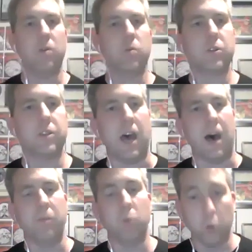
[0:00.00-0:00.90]
it was.
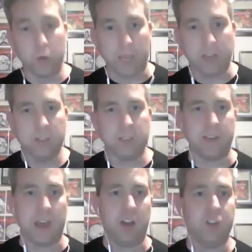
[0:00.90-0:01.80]
Um, we'll get into
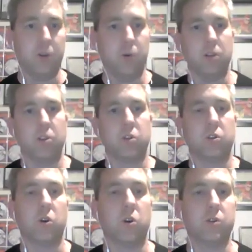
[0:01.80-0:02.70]
that. I do want to
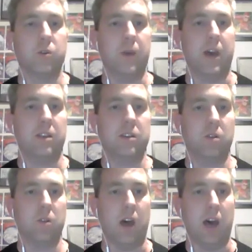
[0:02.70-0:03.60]
talk to about
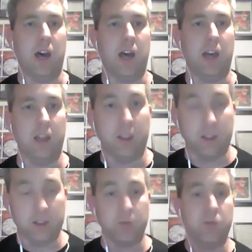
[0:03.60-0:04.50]
uh,
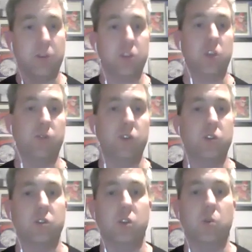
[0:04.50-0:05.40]
some of the
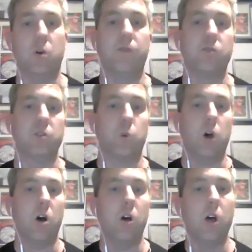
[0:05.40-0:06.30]
services you offer as
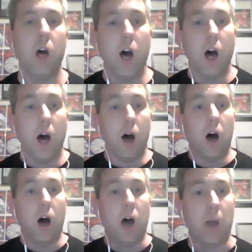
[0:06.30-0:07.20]
well.
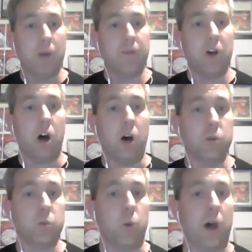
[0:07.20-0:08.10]
However, I
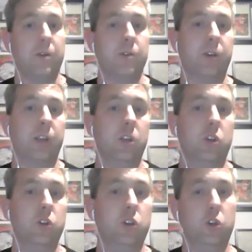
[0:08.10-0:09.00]
was wondering,
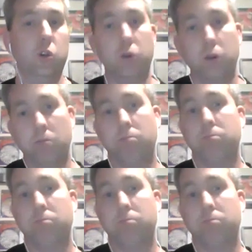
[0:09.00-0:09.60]
could you